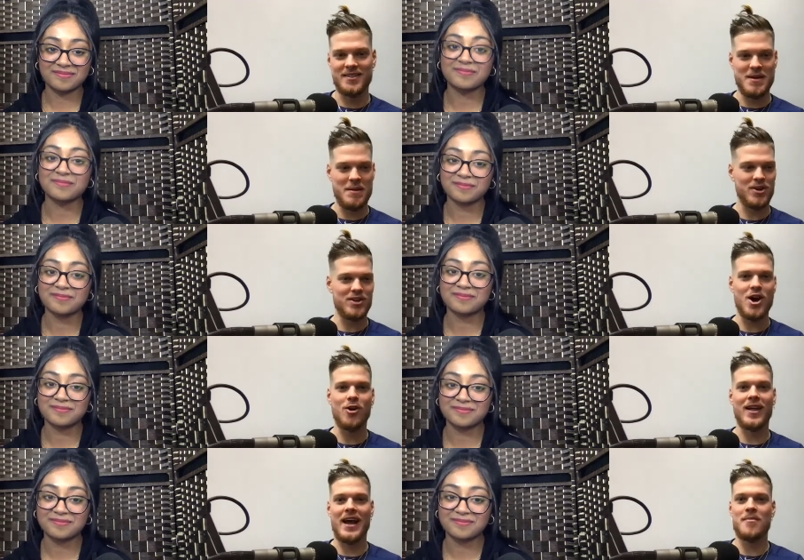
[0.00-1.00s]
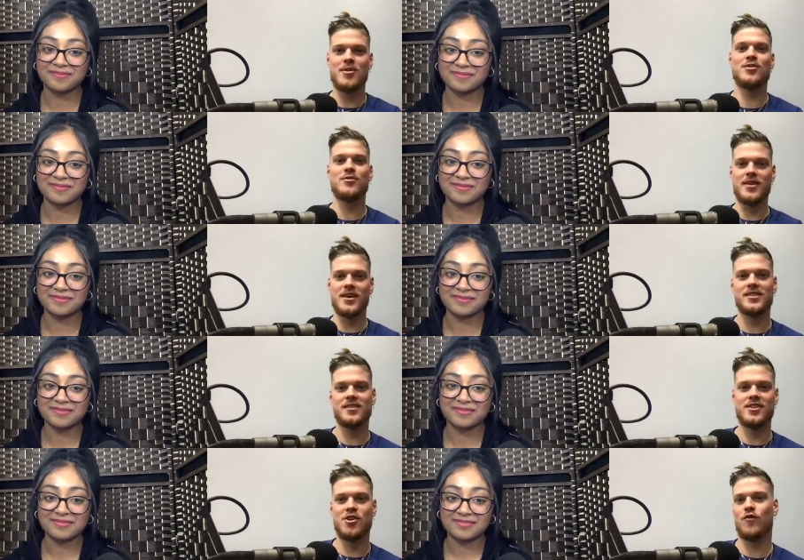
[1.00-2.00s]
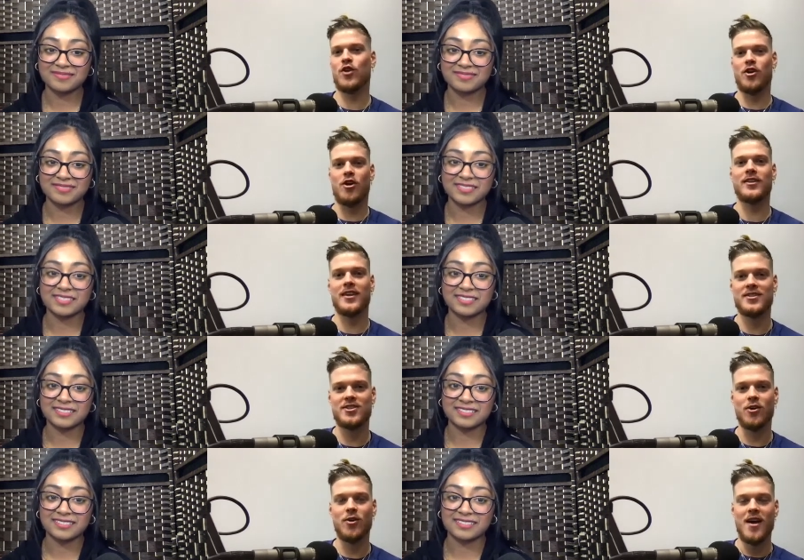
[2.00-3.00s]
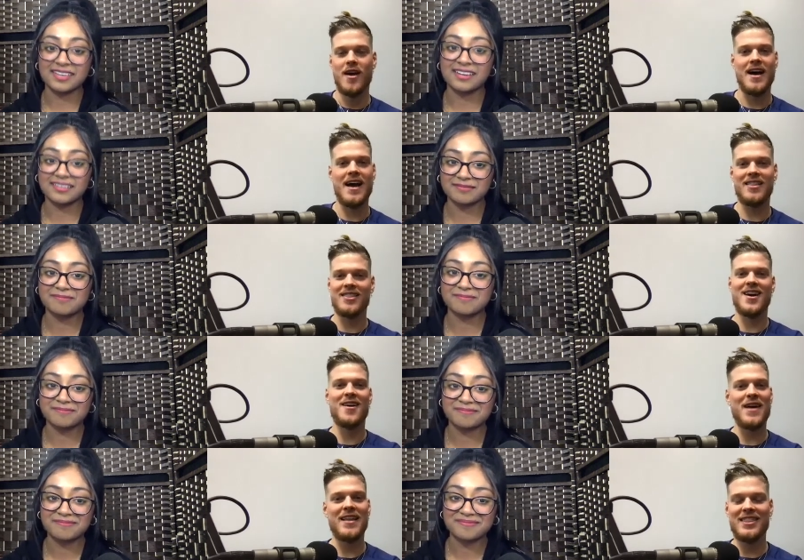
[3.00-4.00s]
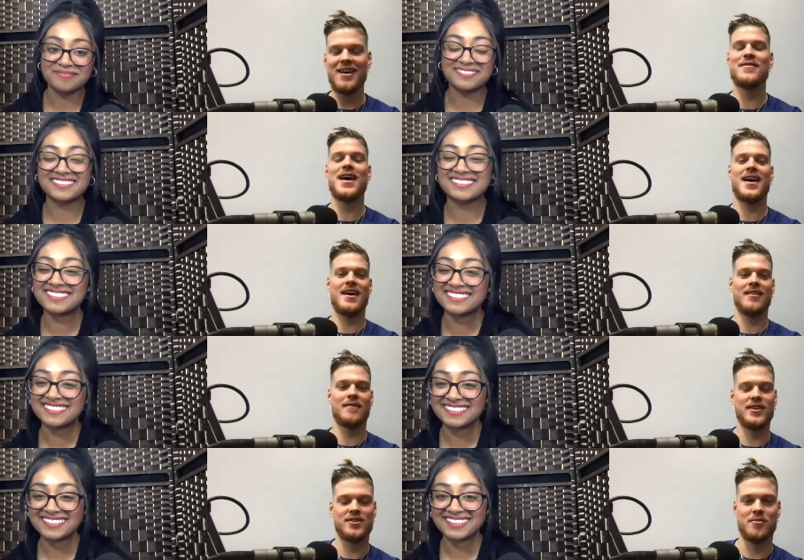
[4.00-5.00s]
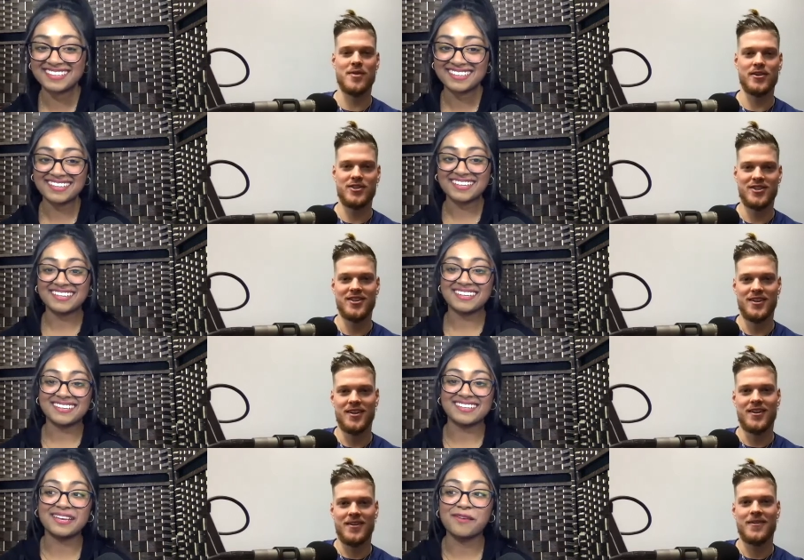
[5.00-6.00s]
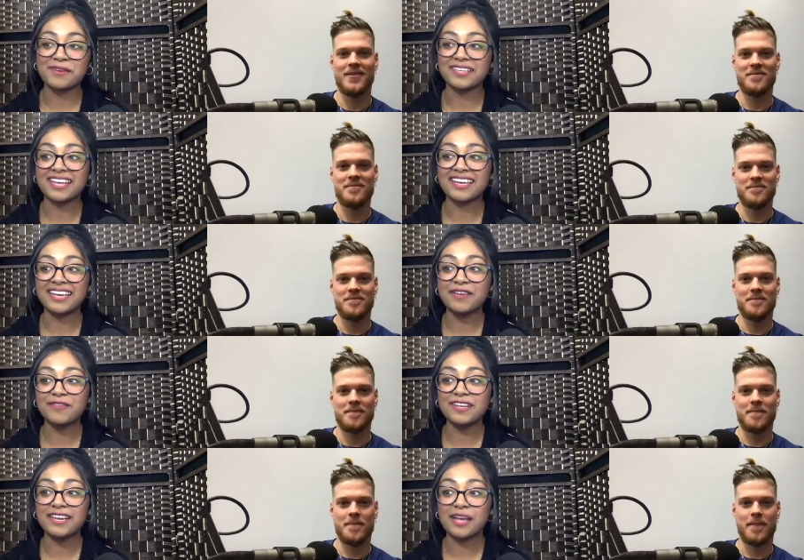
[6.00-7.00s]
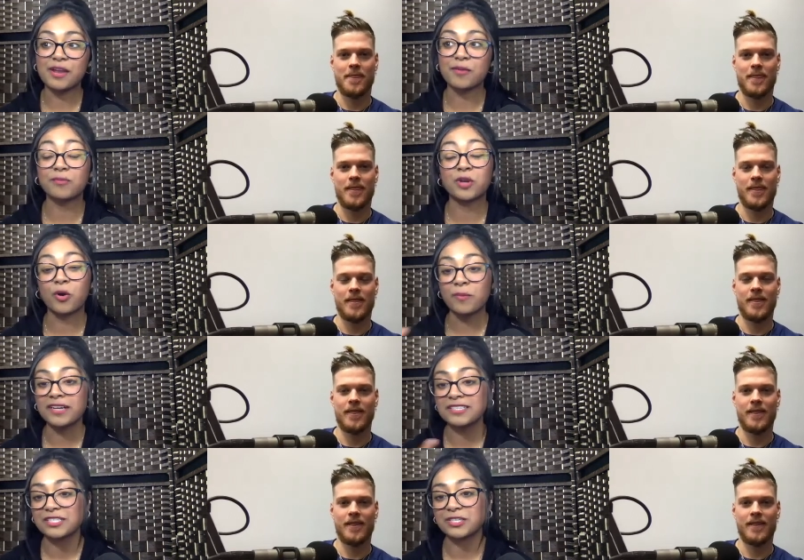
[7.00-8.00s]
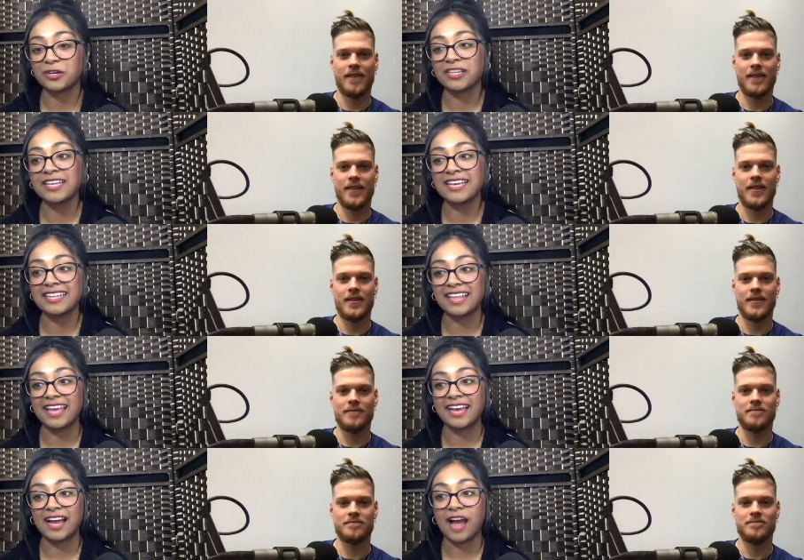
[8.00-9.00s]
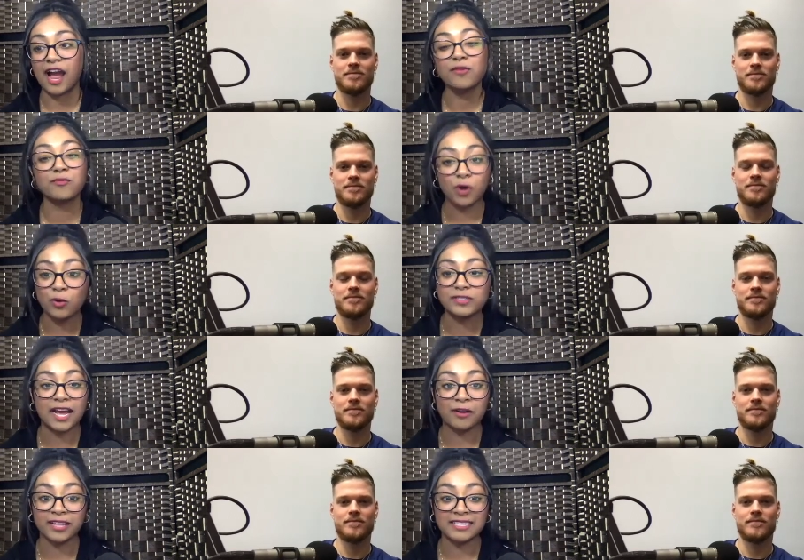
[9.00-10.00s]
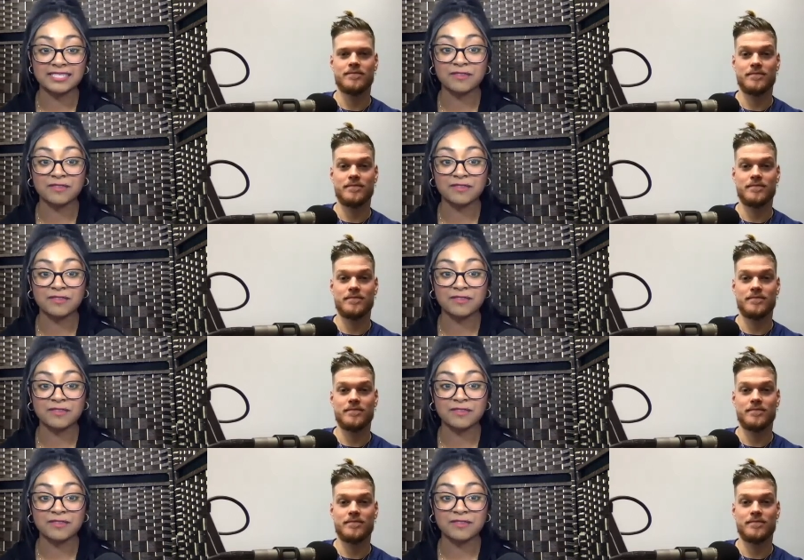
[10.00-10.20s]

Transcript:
Speaker 1: to be able to know, like, I'm gonna do this, you know, regardless. So I, I love, I love that. I love that so much
Speaker 2: yeah man like even and going back to journaling like i wrote down that stuff